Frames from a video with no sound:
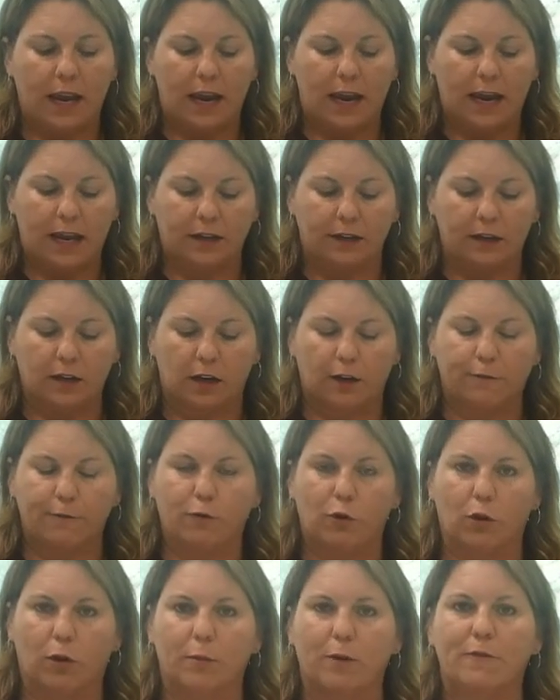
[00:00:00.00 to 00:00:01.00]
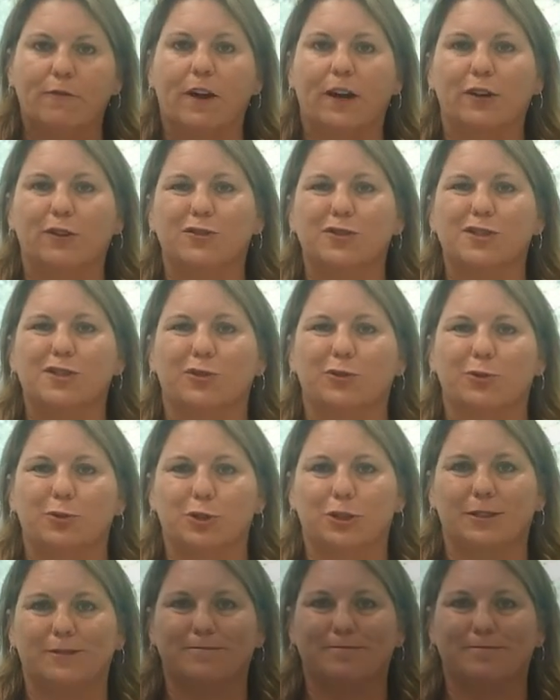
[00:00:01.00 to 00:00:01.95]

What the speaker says: and form a final solution.